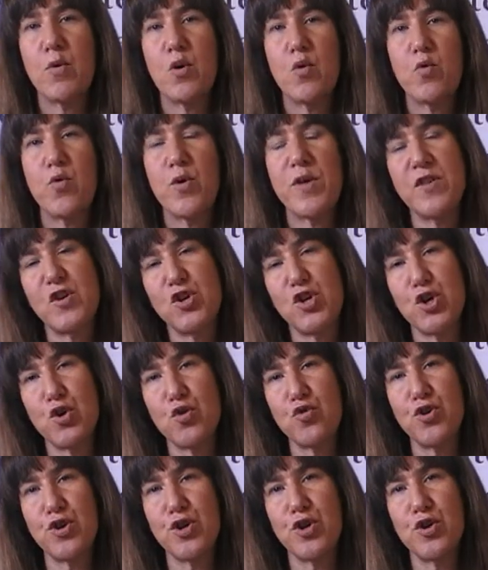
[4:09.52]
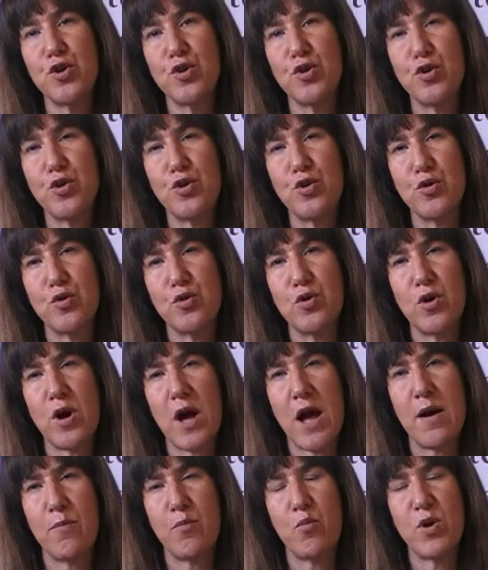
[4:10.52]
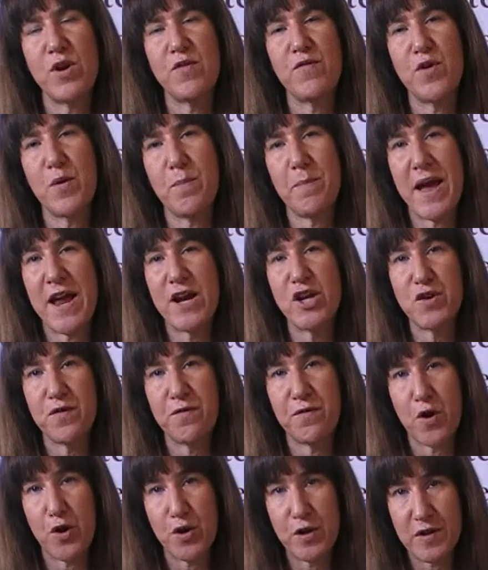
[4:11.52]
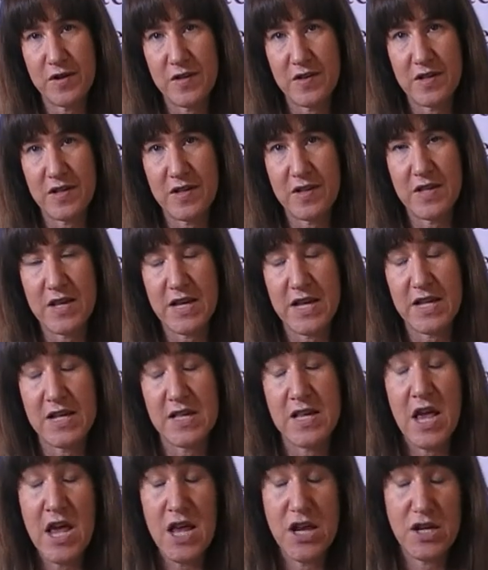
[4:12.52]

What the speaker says: With children, your one of your major focuses is